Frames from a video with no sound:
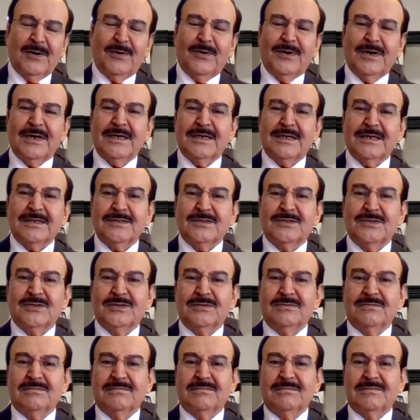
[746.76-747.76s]
power
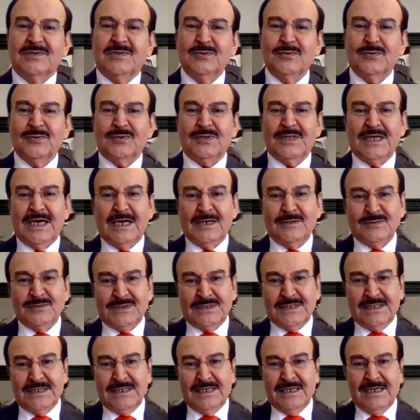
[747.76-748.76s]

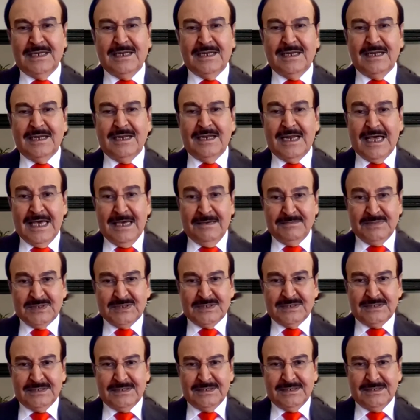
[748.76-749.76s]
2,000
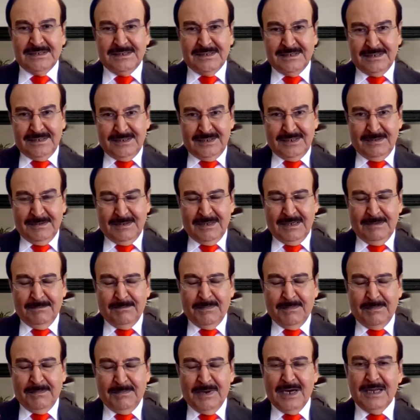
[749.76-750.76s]
lamps,
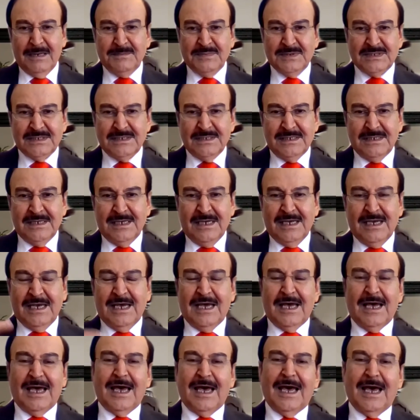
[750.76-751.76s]
bulbs,
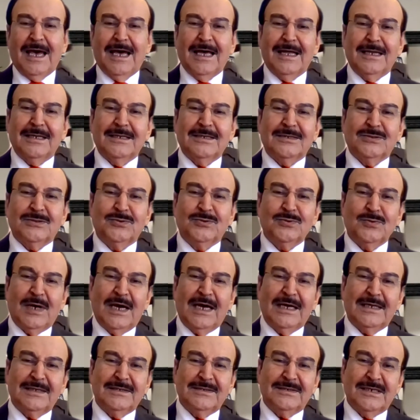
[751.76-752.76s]
and
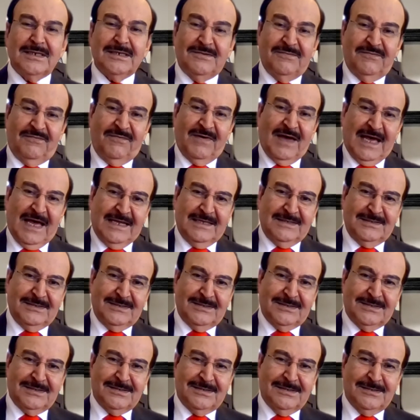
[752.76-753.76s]
200
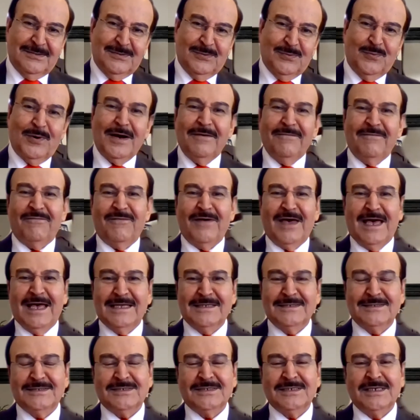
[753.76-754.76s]
fans. Why
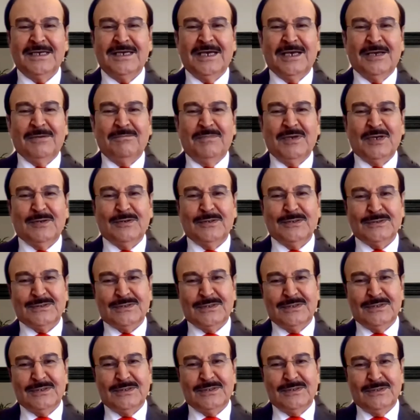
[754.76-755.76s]
fans?
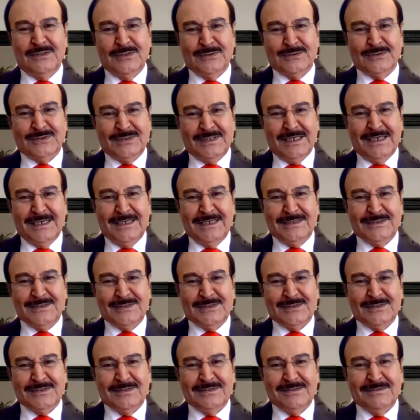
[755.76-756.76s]
Because in those
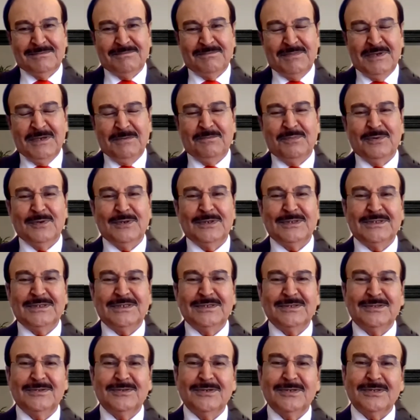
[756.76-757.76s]
days, people
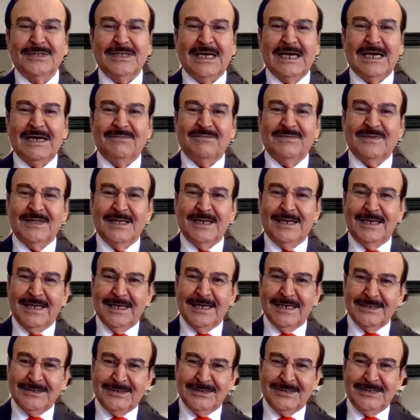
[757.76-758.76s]
did not have the
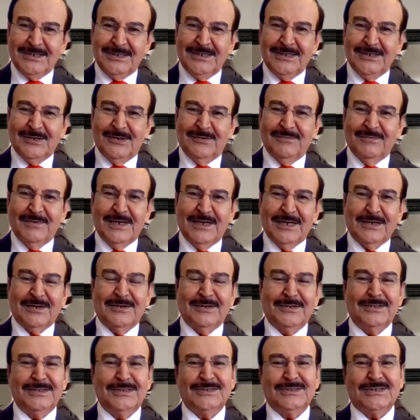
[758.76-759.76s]
luxury of air
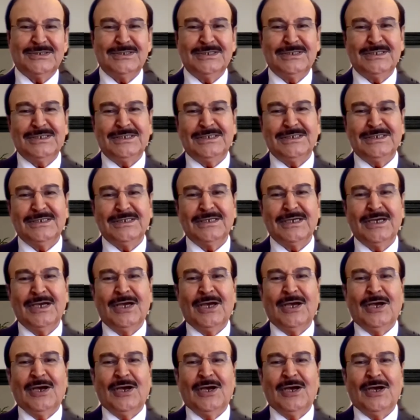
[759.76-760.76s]
conditioning,
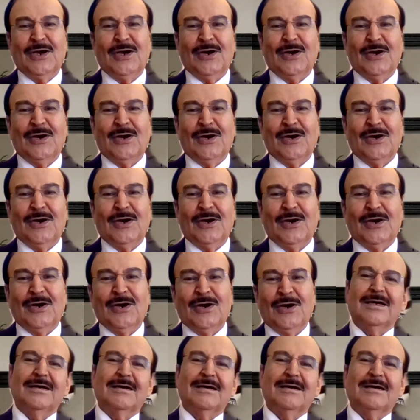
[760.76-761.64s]
or